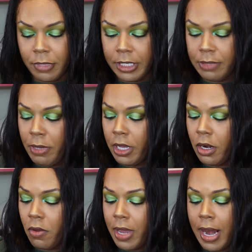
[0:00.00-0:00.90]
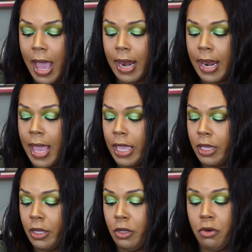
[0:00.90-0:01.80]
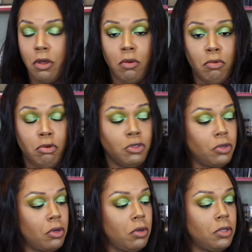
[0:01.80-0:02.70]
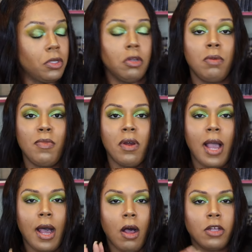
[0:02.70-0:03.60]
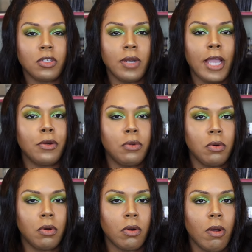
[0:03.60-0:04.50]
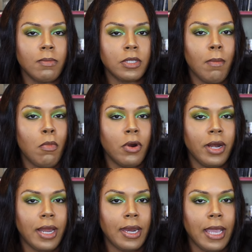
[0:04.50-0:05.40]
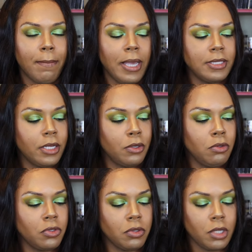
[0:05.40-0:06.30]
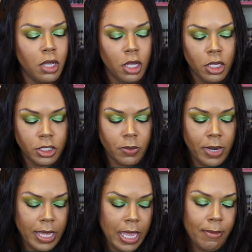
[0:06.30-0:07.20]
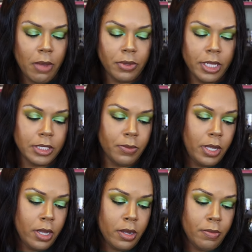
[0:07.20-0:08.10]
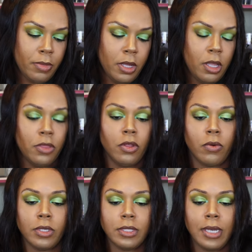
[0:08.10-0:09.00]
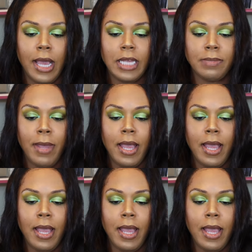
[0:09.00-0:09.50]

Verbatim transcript: Speaking on that, I like, you know, neutral to cools a little more. I also like dual chromes more than I like basic neutrals. So when they came out with this one here, the crystallized